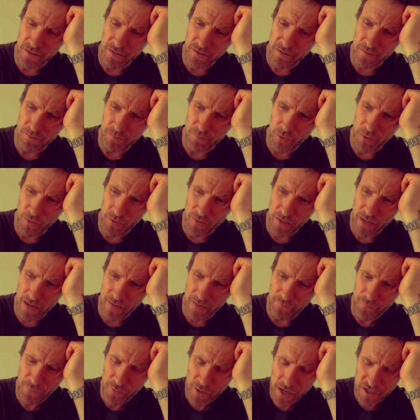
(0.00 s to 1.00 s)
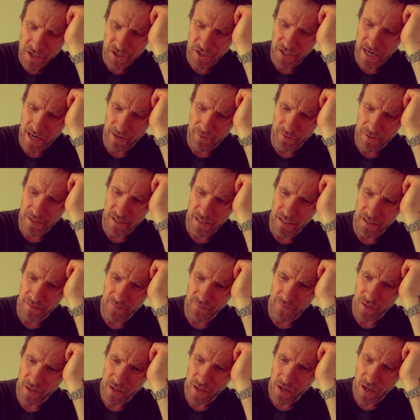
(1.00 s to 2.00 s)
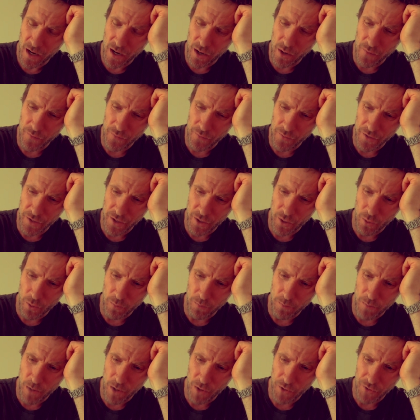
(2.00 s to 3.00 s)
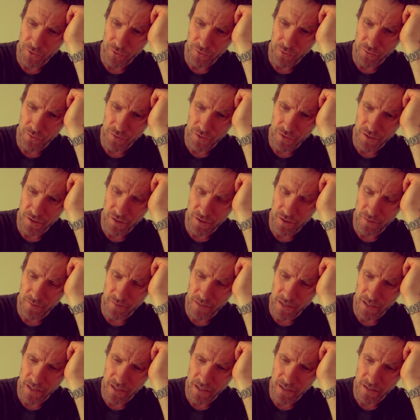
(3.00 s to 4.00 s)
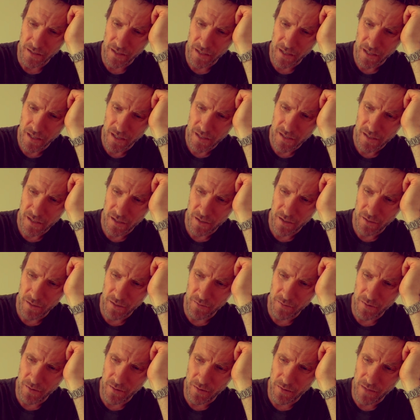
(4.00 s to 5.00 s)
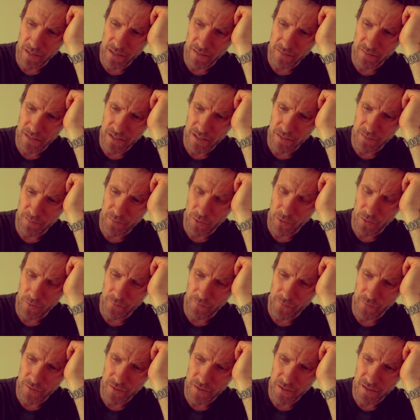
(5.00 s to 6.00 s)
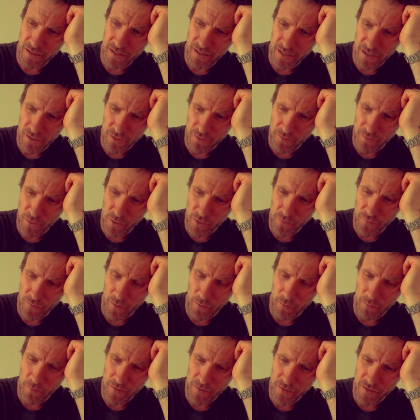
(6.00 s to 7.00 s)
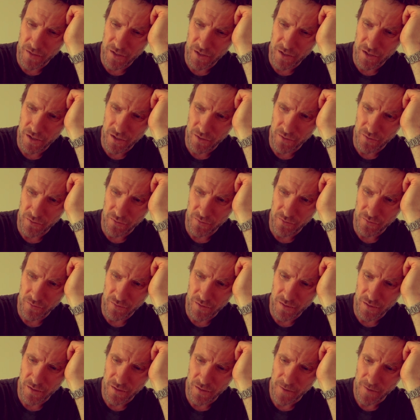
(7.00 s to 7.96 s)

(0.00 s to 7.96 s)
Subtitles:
put that fresh narrative over an old model. Do you know what I mean? So it's important for us to still move on with the tunes.